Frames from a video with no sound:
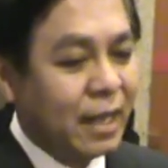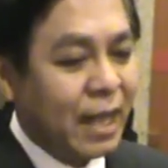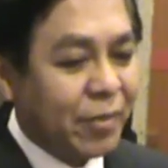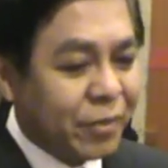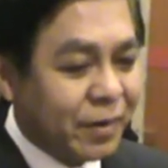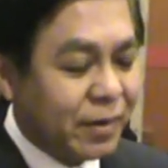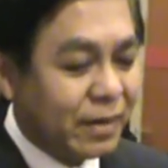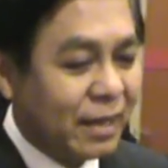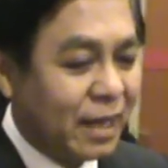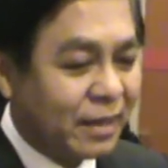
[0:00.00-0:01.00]
And
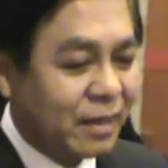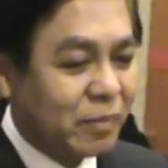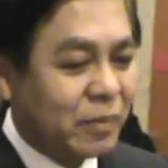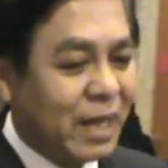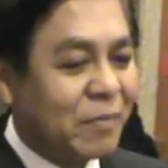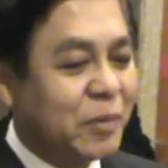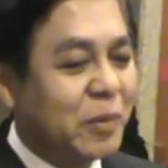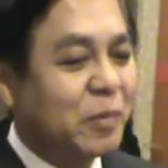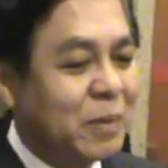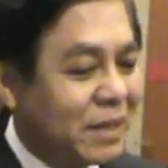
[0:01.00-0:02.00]
third, I think we have to
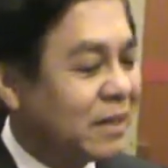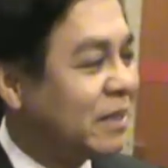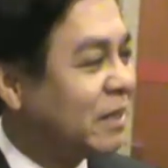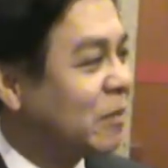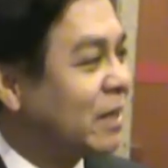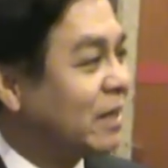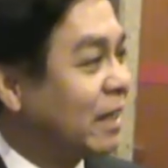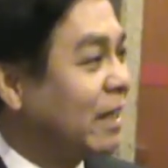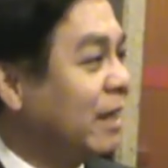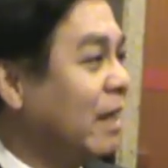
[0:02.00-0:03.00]
do better in the way
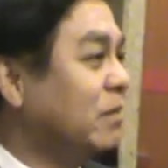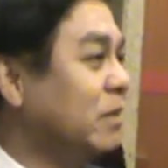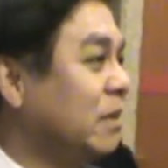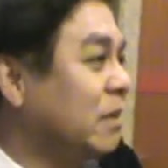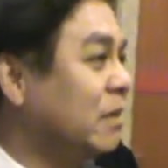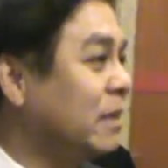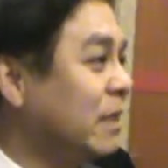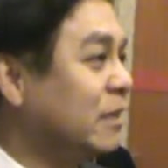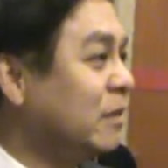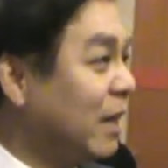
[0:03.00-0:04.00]
that the Council
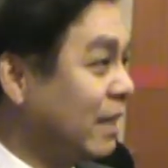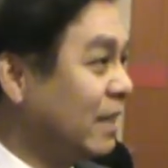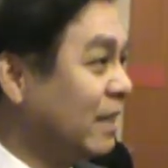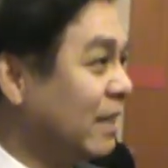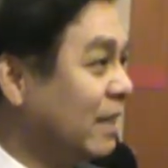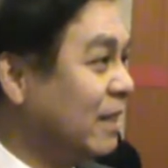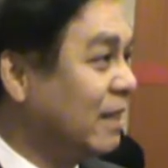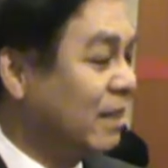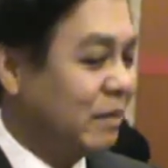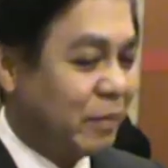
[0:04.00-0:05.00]
is running.
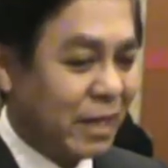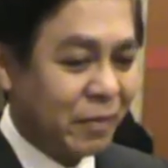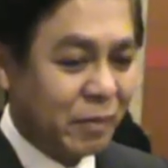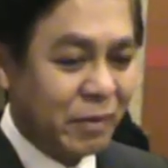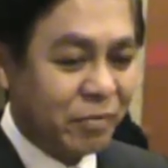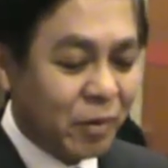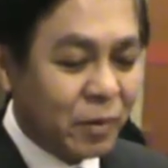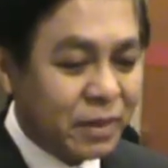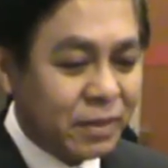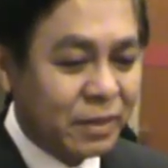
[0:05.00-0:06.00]
We have to be
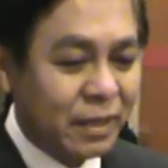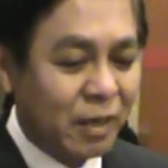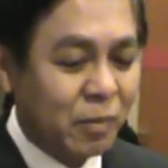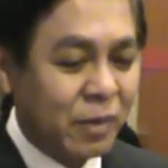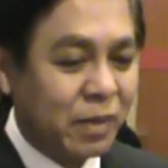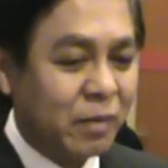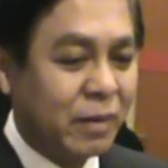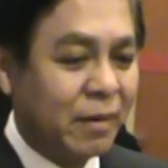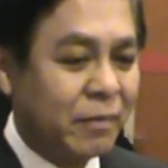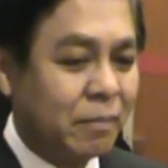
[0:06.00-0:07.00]
focused in our work,
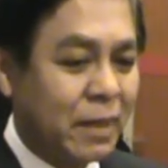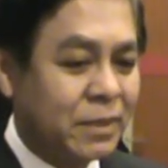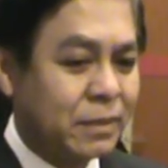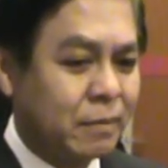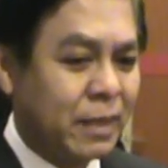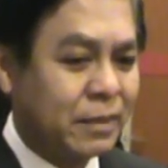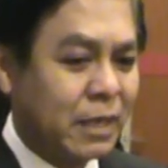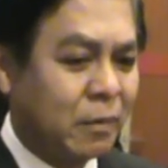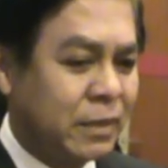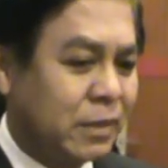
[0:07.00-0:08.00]
we have to maximize
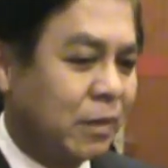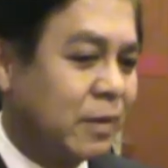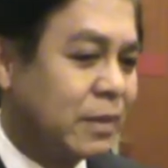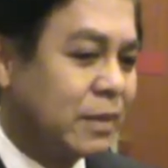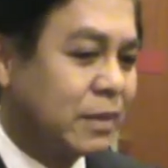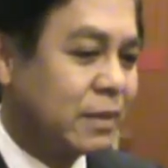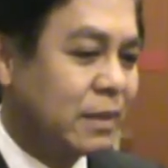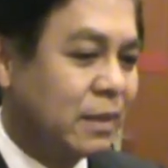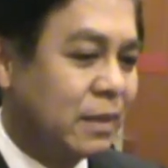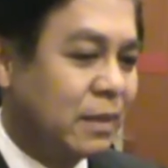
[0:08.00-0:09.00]
our resources.
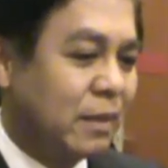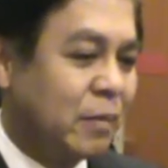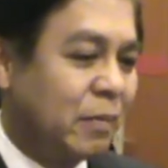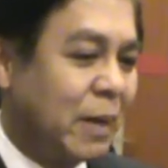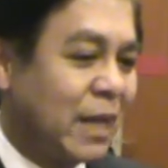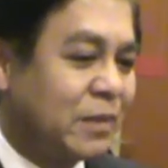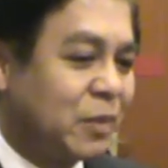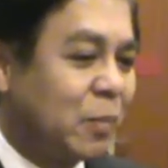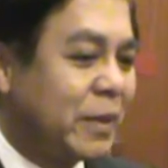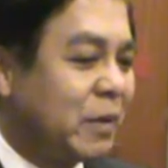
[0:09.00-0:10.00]
We passed
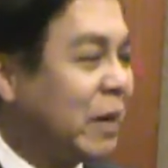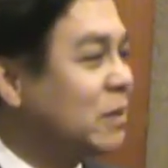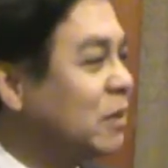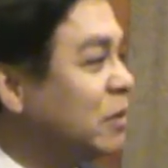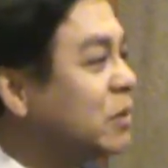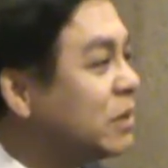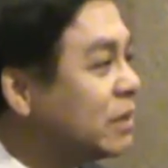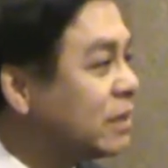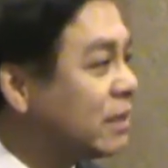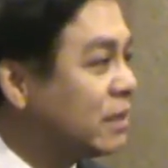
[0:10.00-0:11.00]
so many
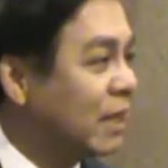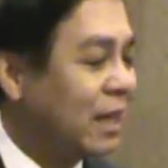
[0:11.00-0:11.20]
resolutions